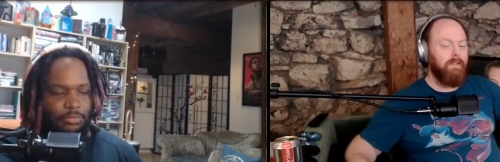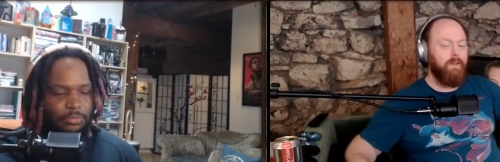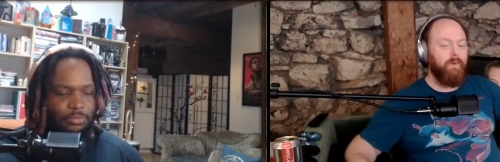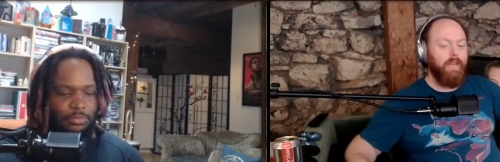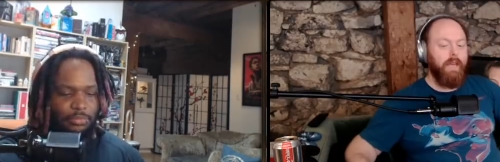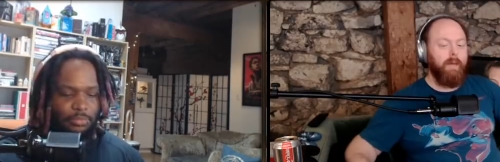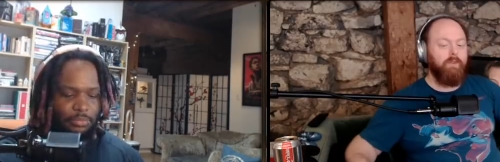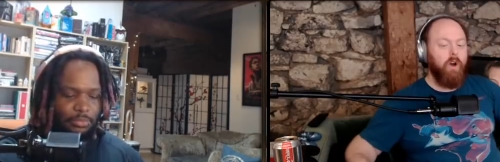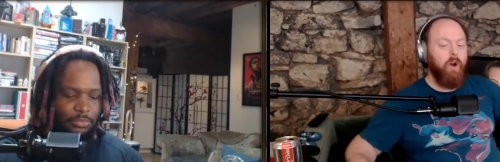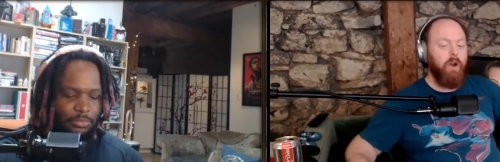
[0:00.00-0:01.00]
Speaker 1: Those
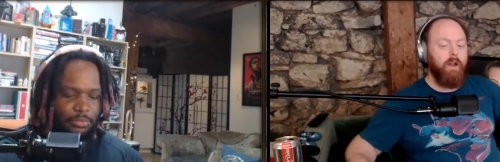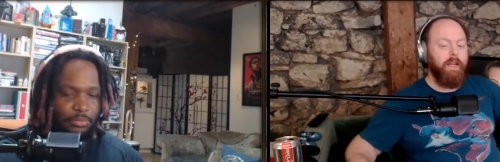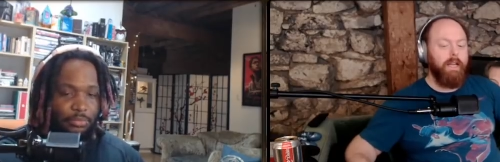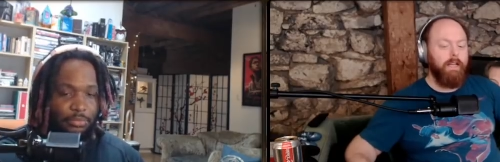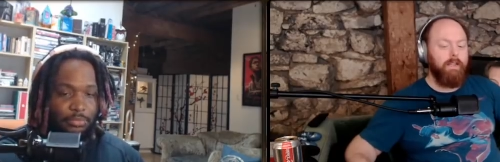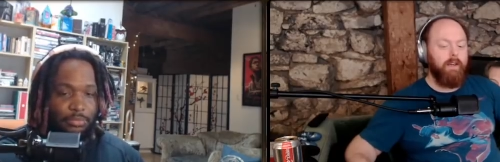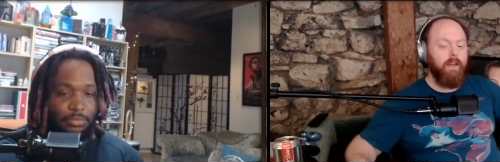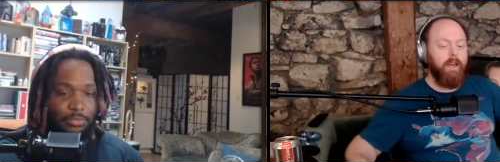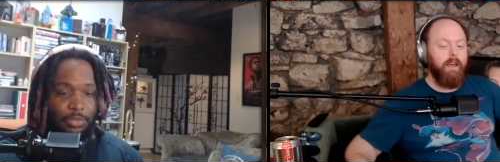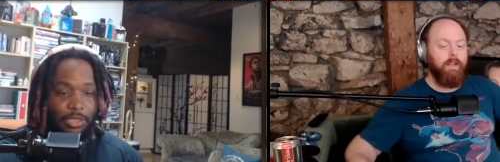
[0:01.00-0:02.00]
games are neat
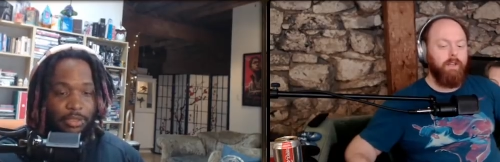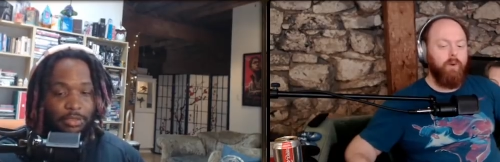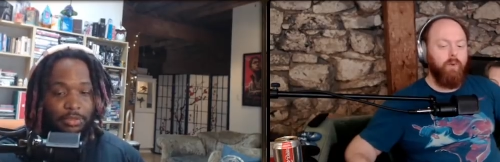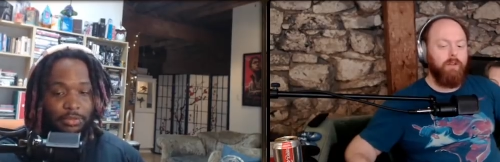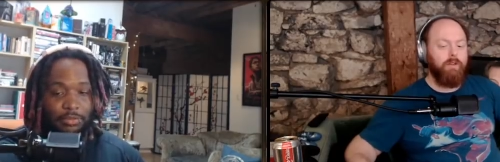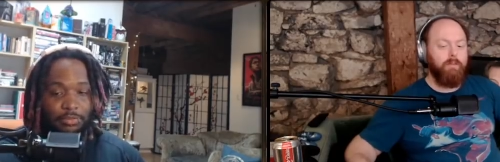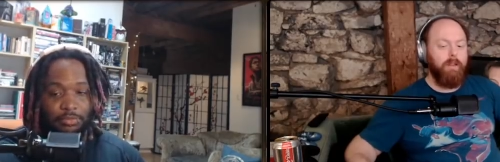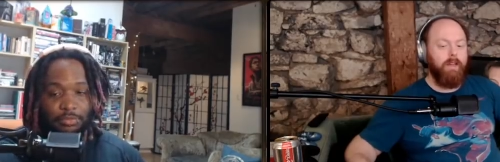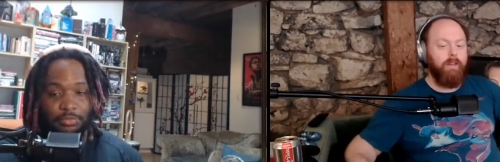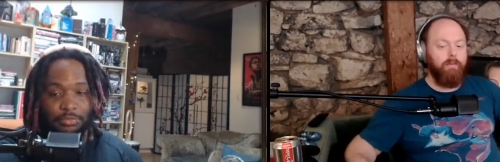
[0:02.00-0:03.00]
and I don't want to
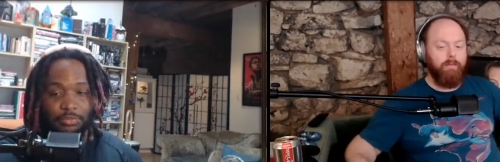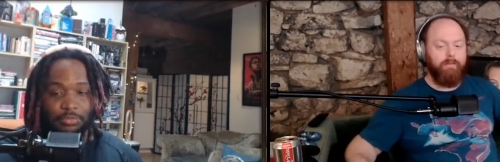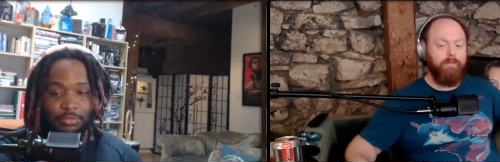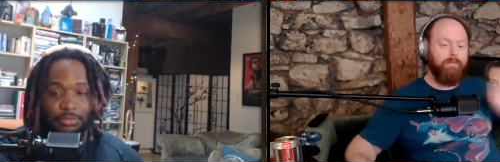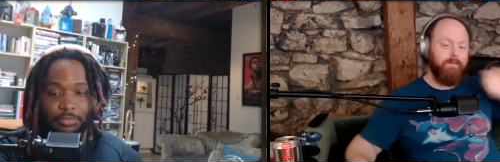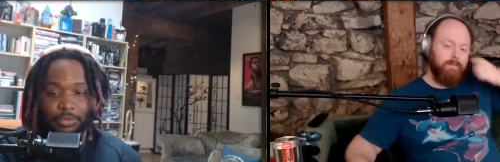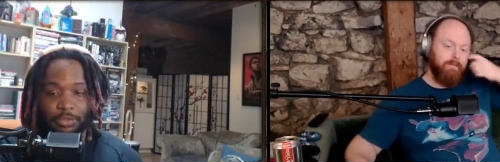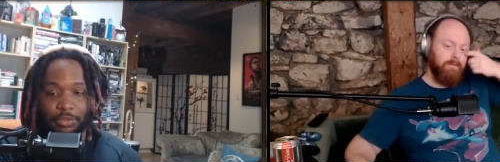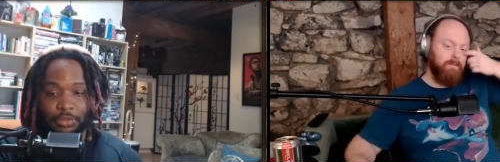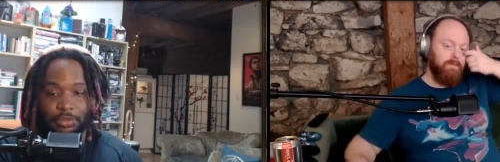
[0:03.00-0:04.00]
play them
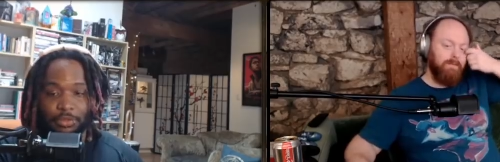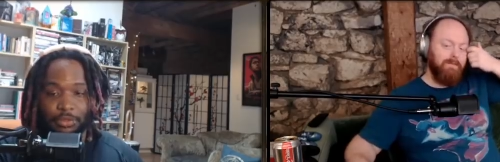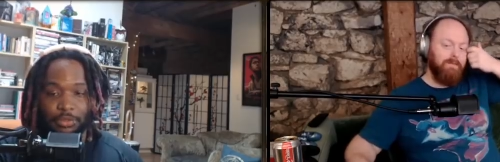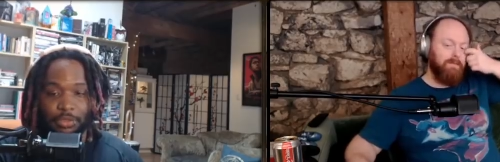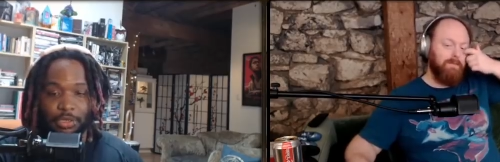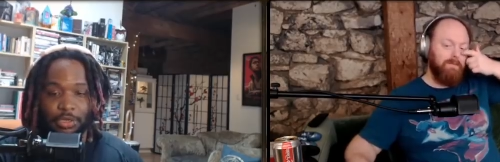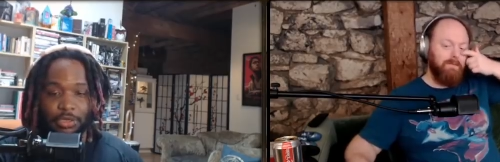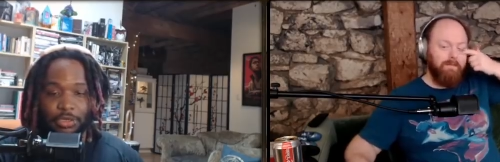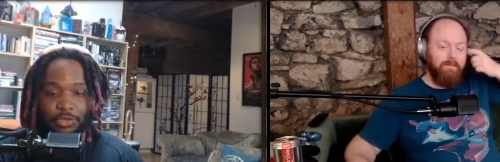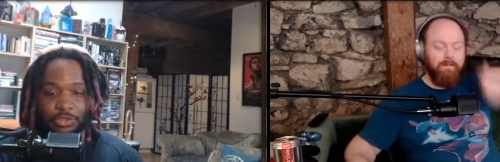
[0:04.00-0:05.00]
Speaker 2: in
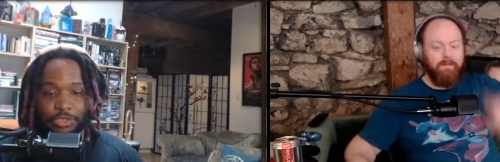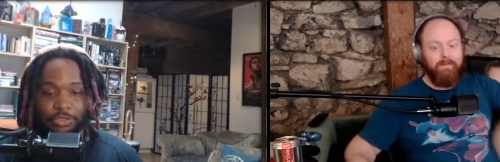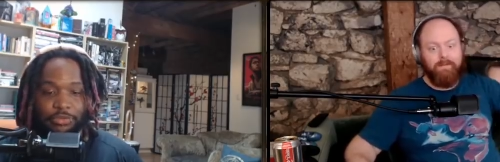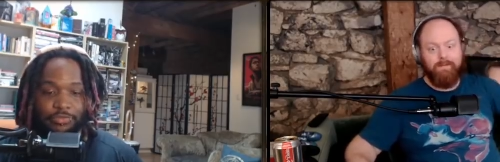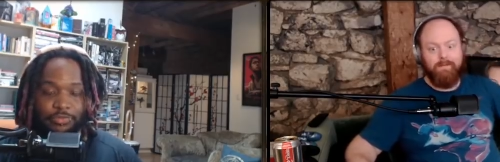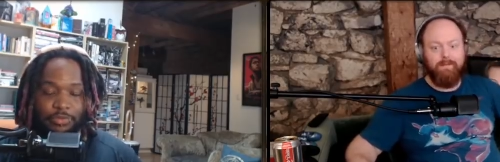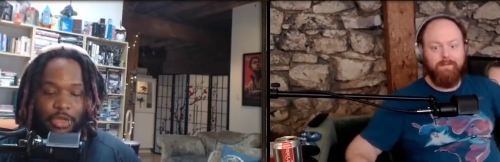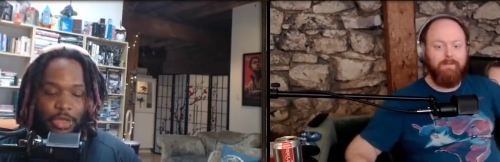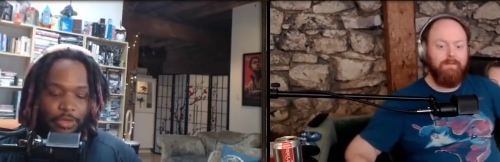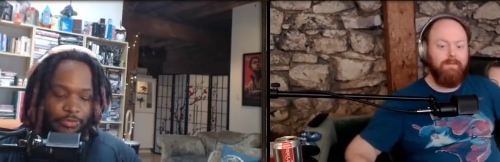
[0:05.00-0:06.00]
conclusion,
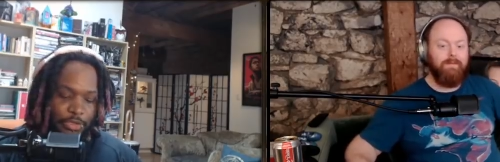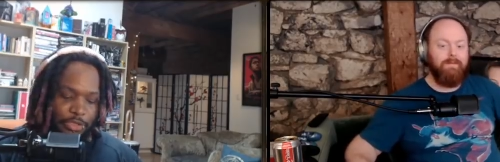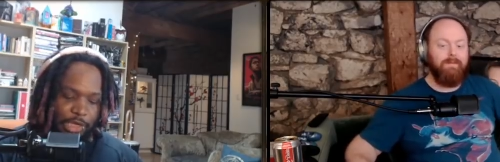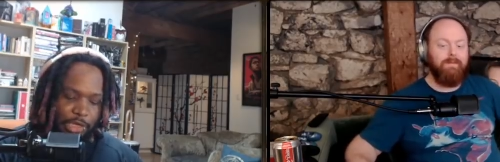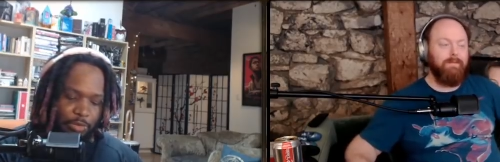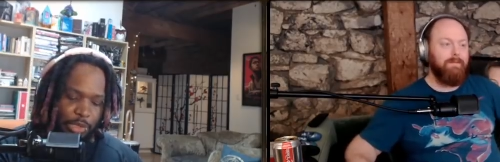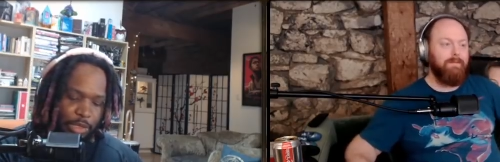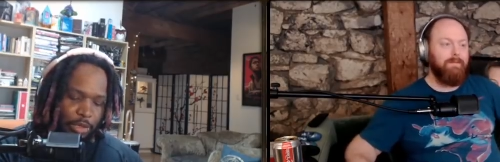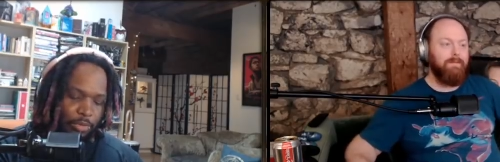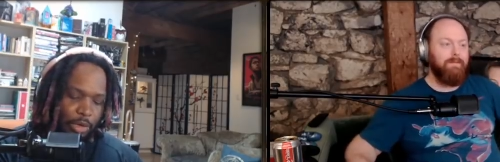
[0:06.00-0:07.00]
uh, for the second
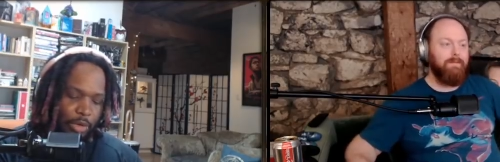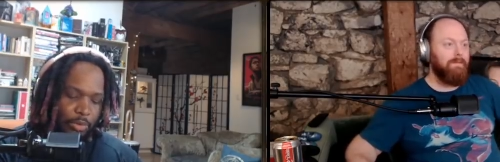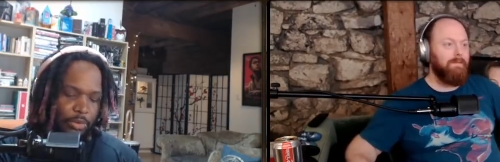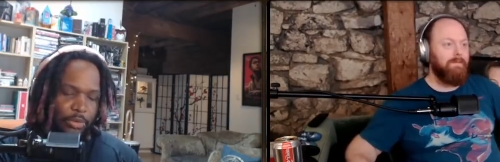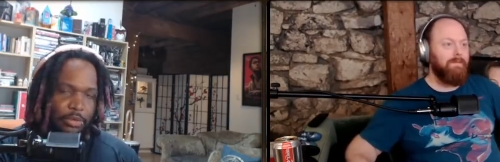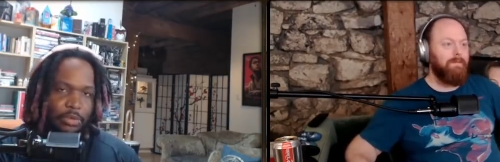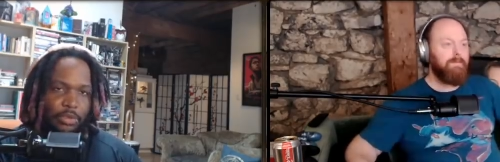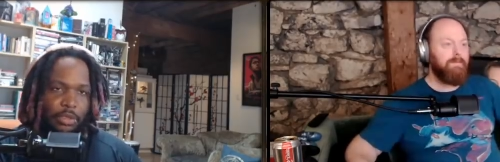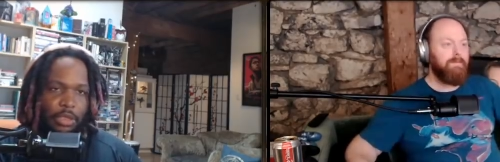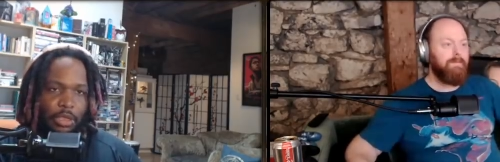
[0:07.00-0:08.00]
week in a row,
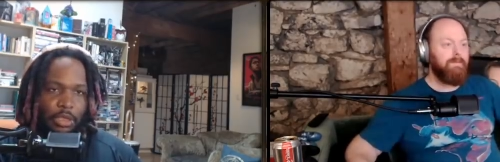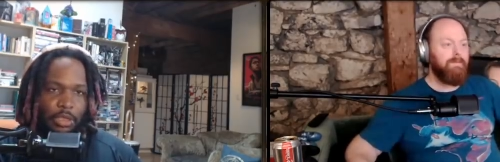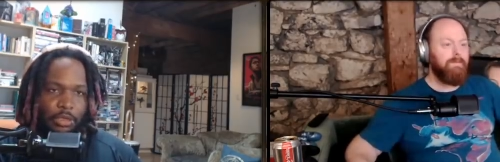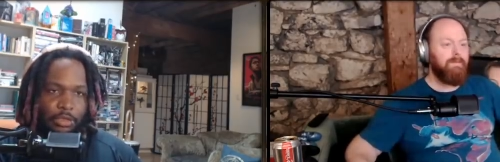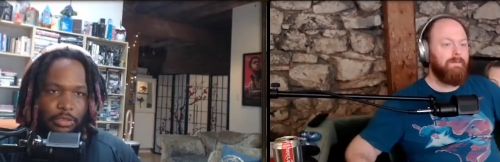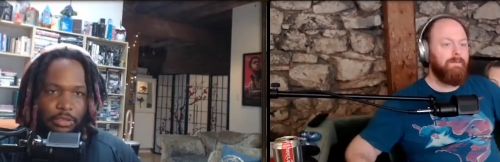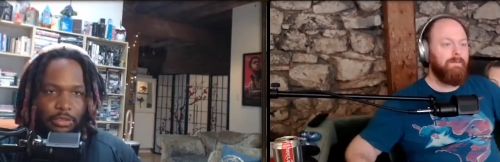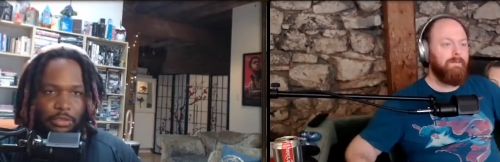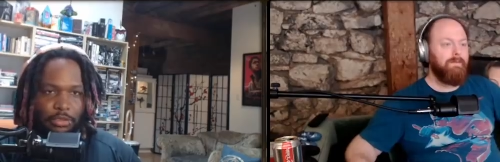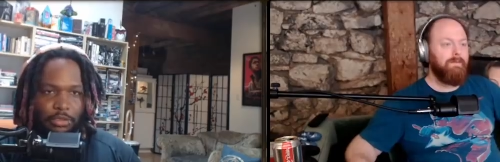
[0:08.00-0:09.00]
uh,
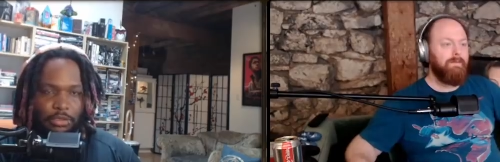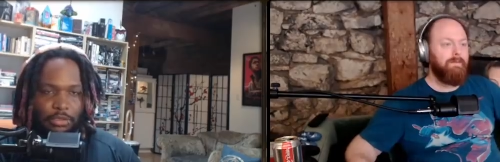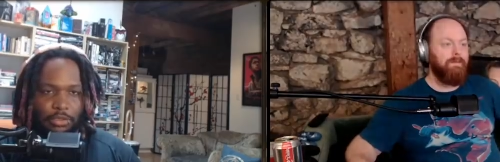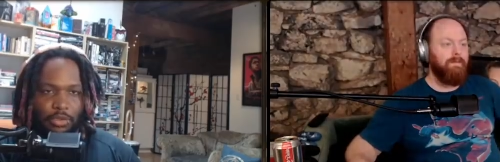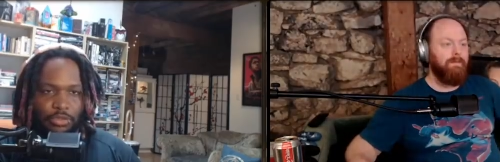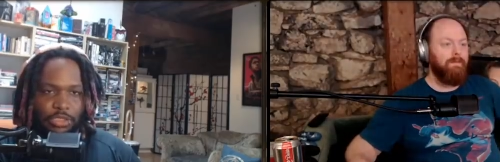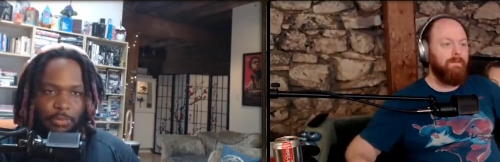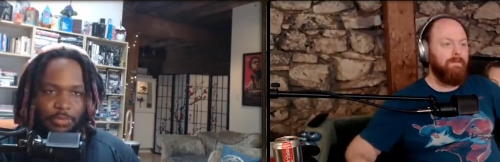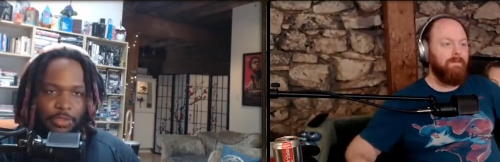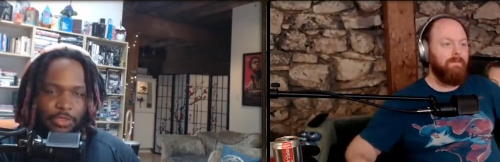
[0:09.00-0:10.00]
don't
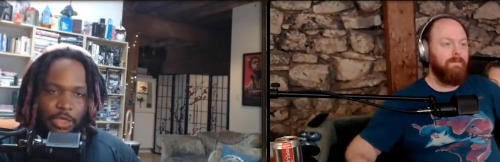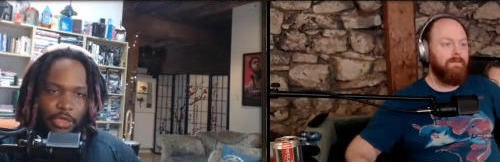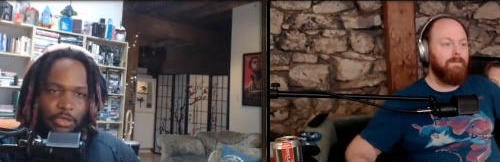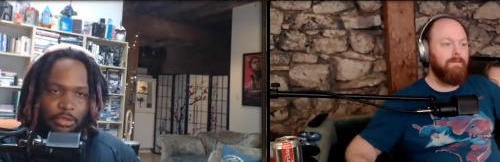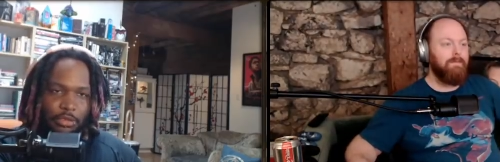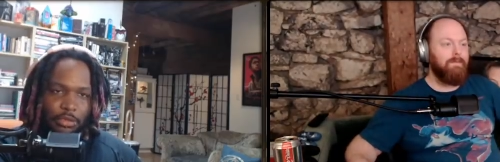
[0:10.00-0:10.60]
skip the thing